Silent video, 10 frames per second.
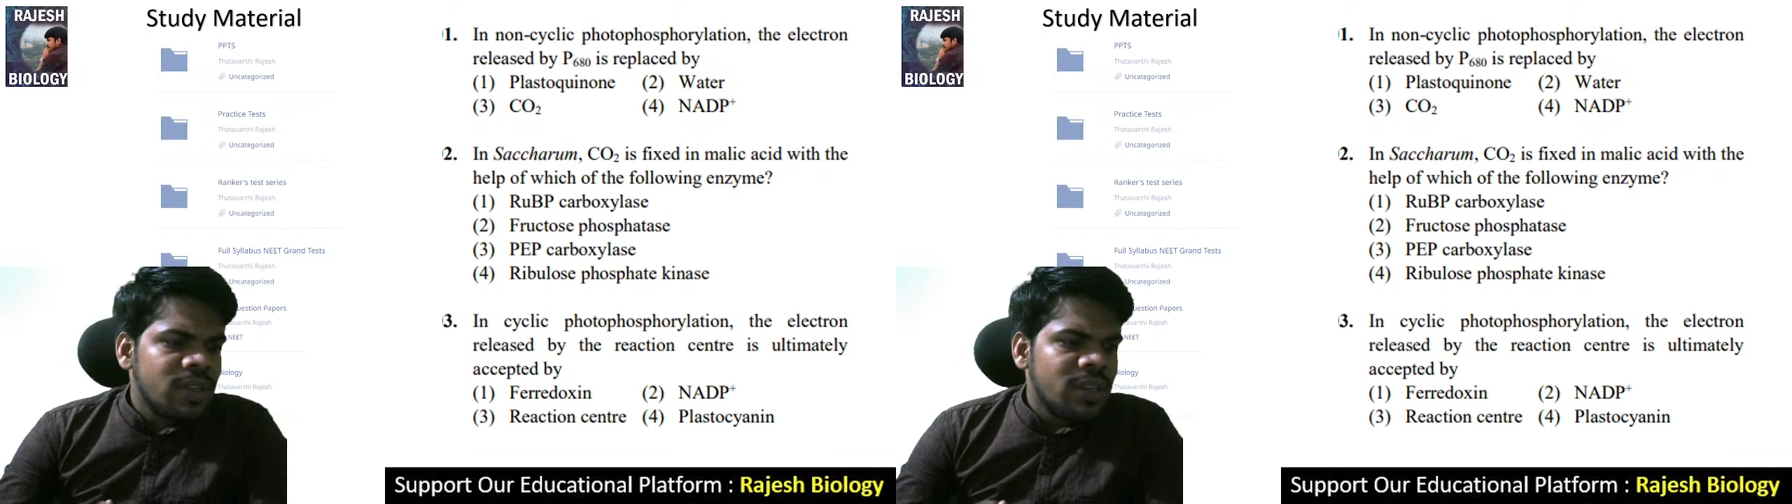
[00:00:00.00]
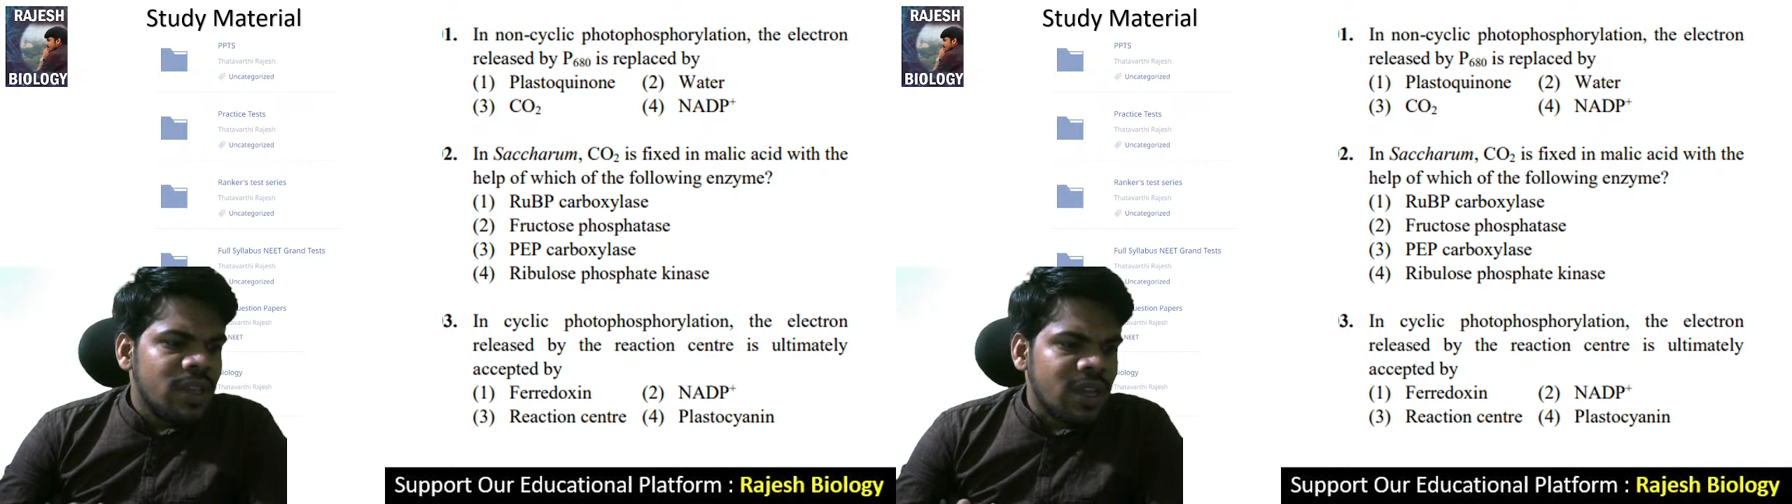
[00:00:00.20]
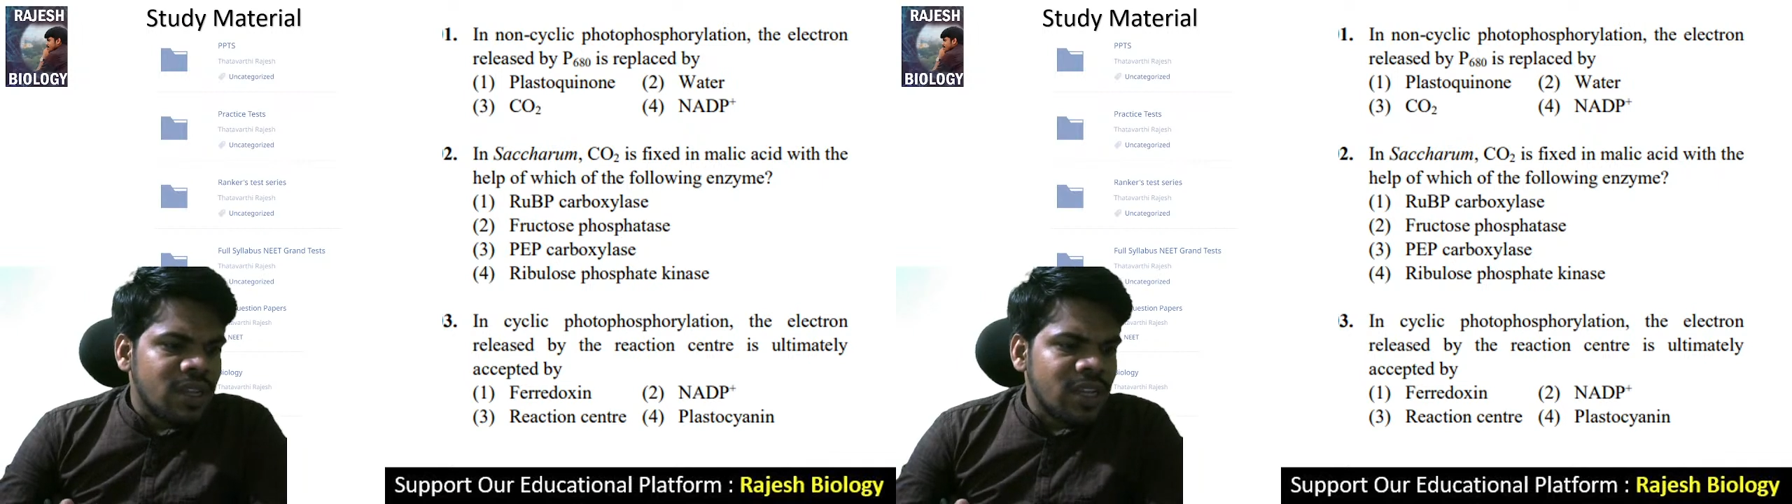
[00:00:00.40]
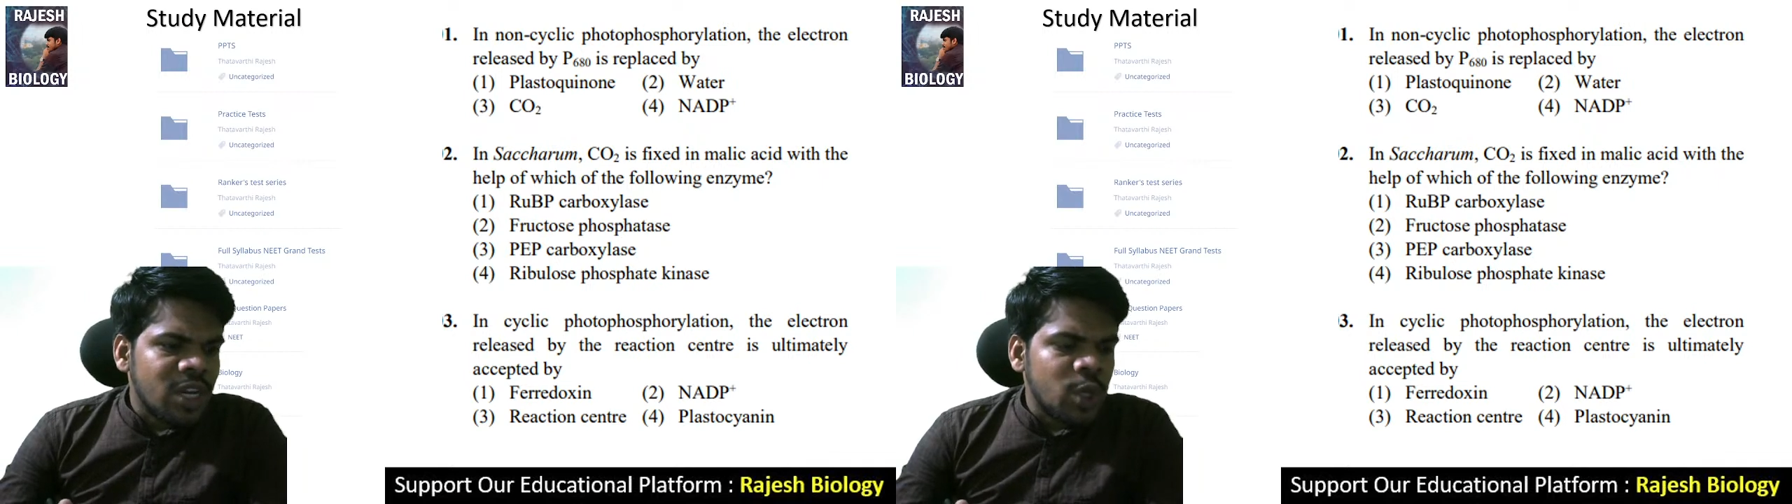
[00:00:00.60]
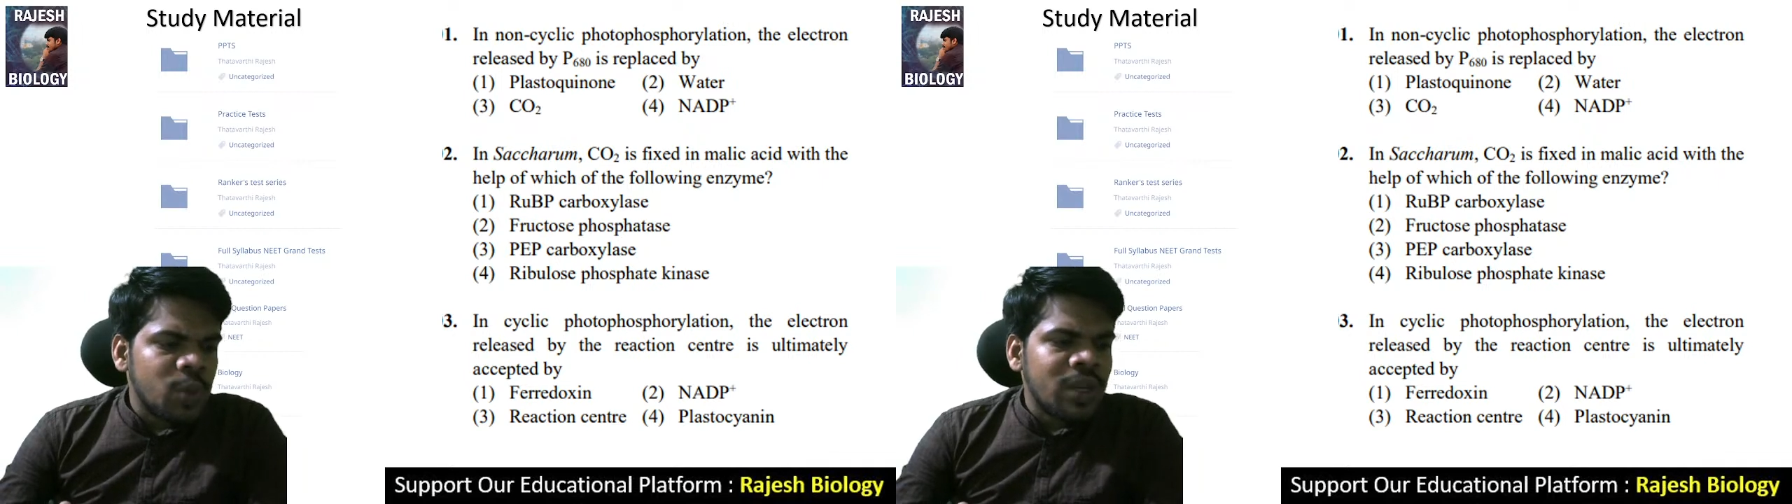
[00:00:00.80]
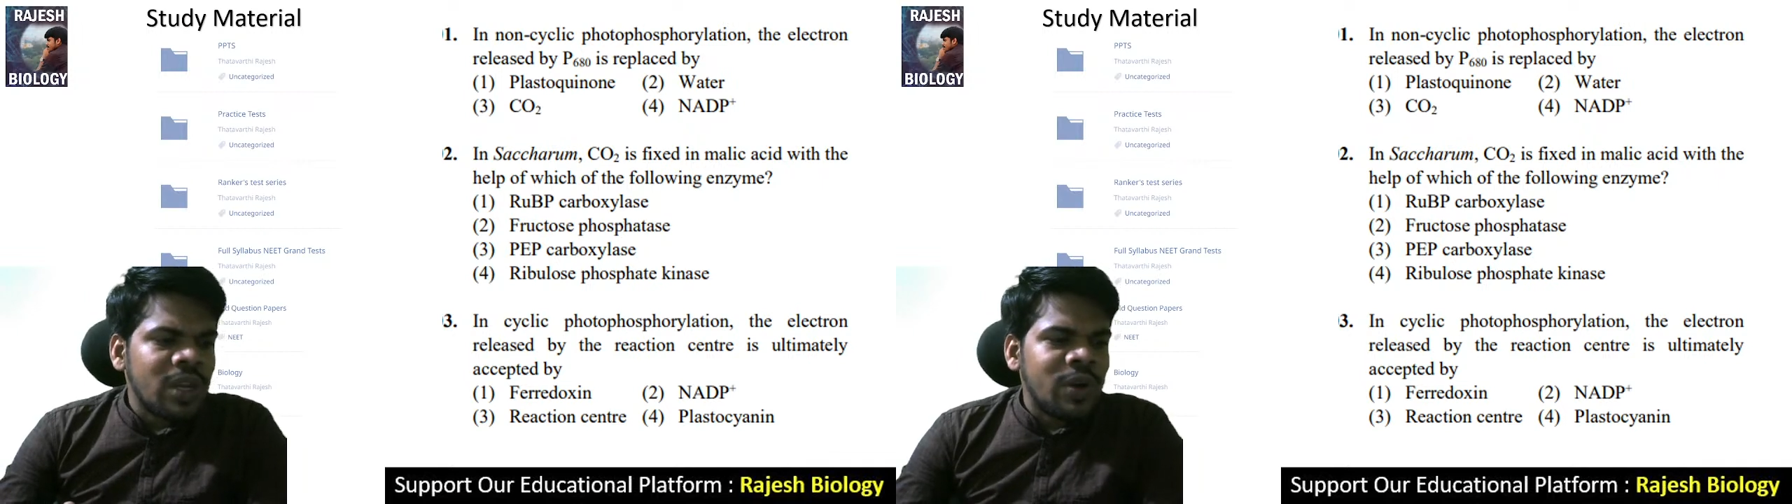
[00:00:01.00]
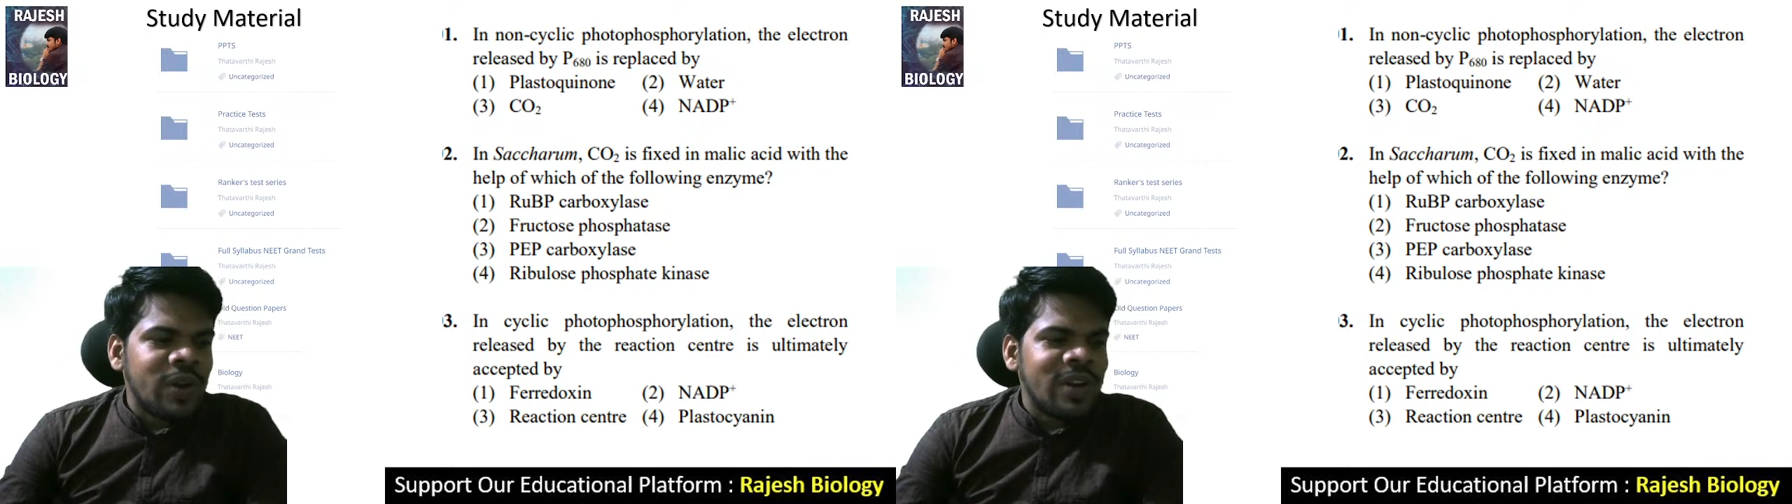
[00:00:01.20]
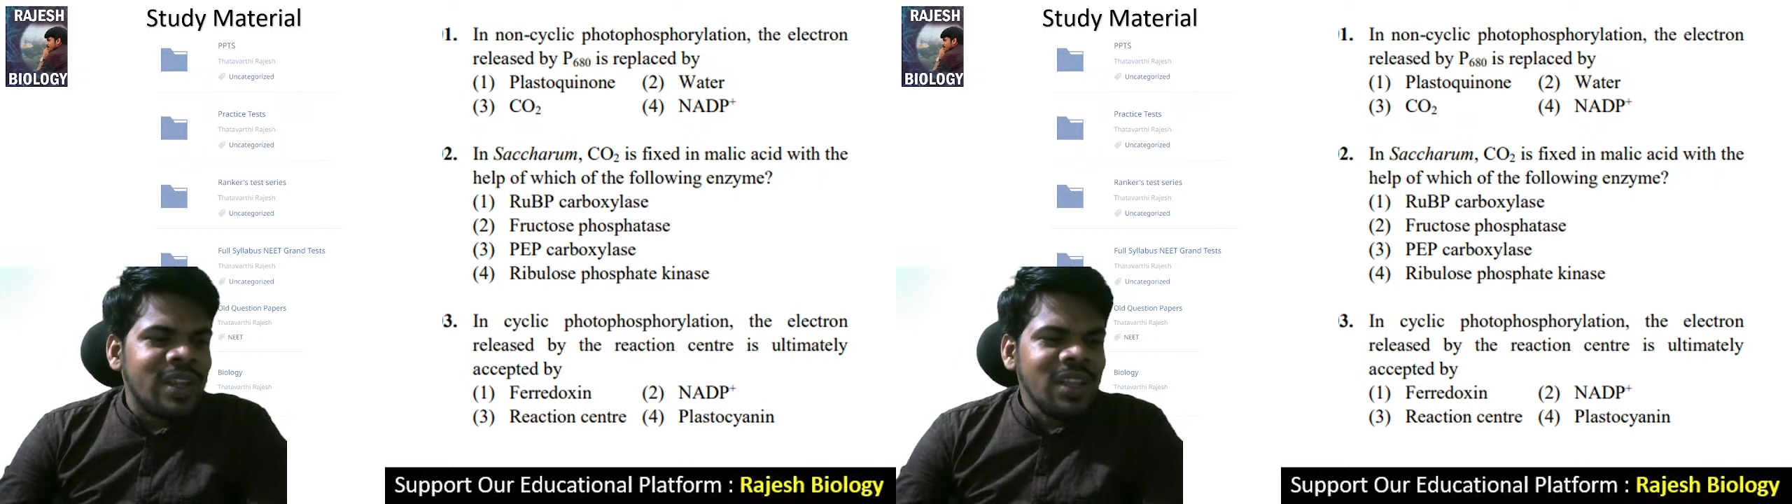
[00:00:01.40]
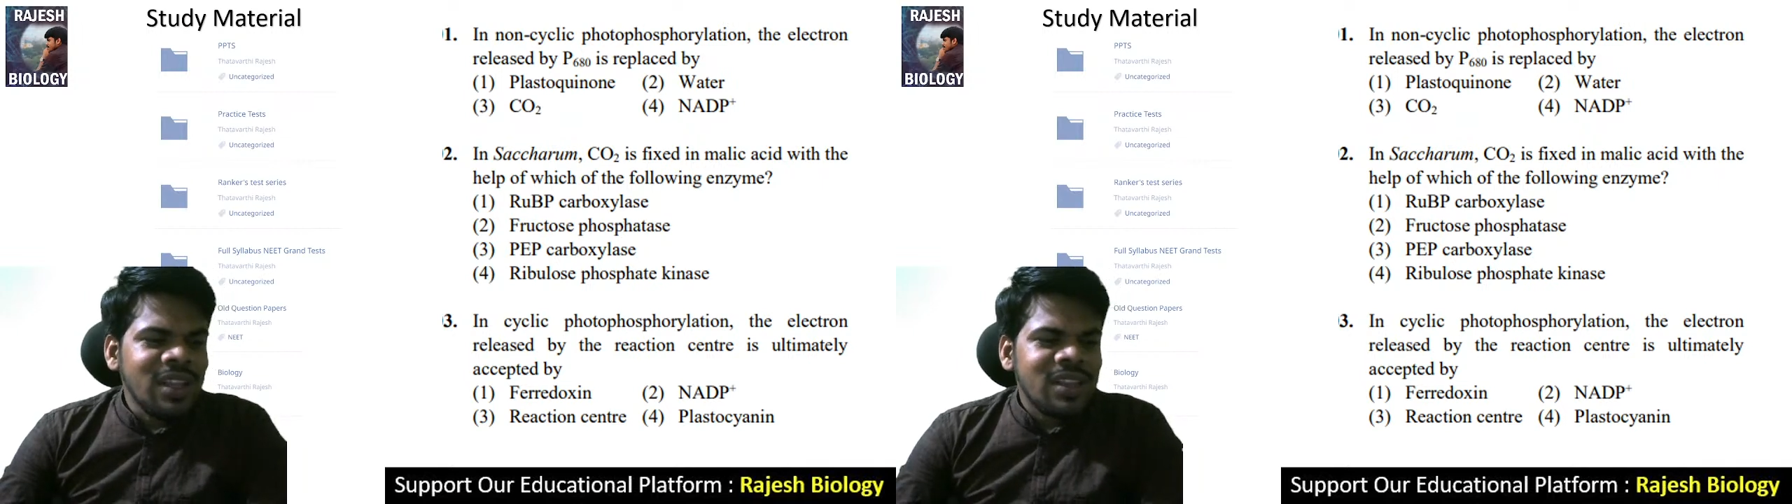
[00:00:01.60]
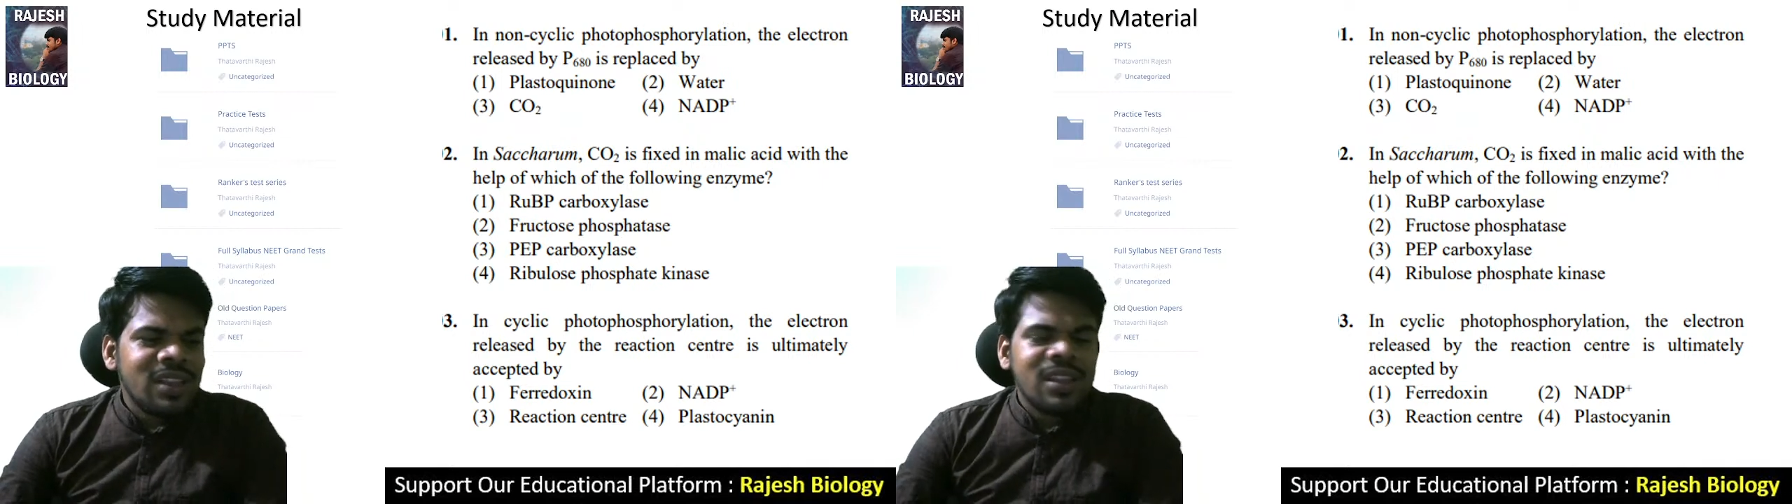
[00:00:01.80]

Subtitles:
Yeah, Gnaneshwari, good evening.